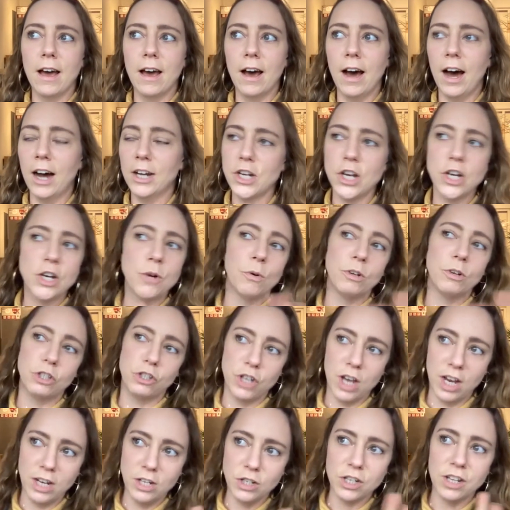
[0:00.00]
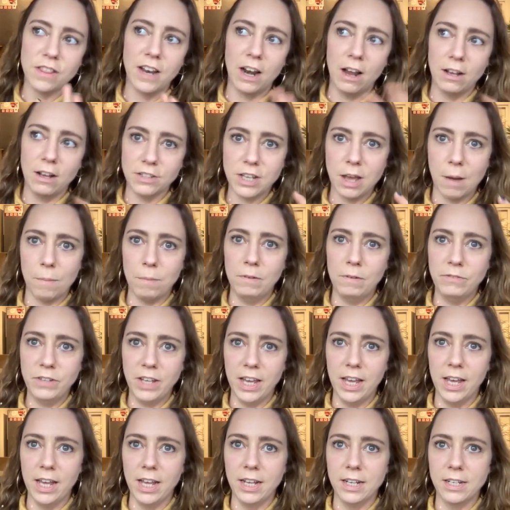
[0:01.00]
I don't know what's changed in the last couple of
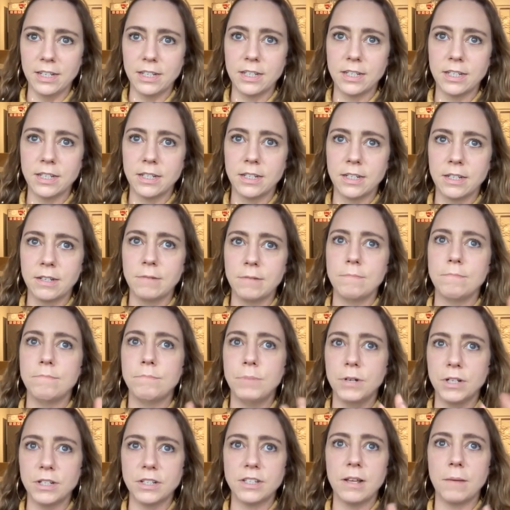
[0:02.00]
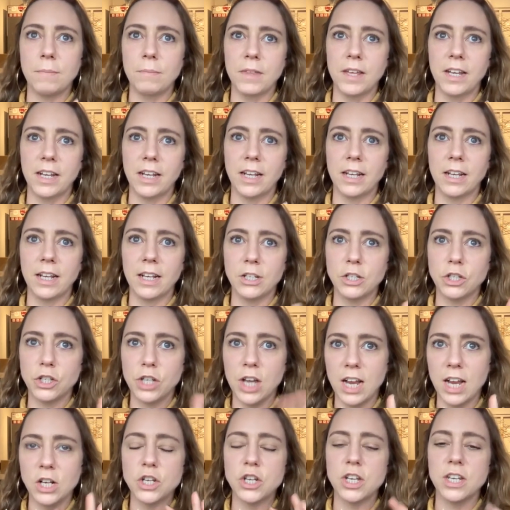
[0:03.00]
years, but something has
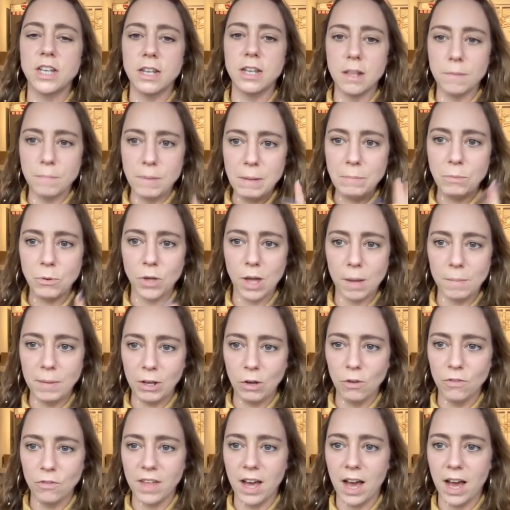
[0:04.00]
changed, and the people coming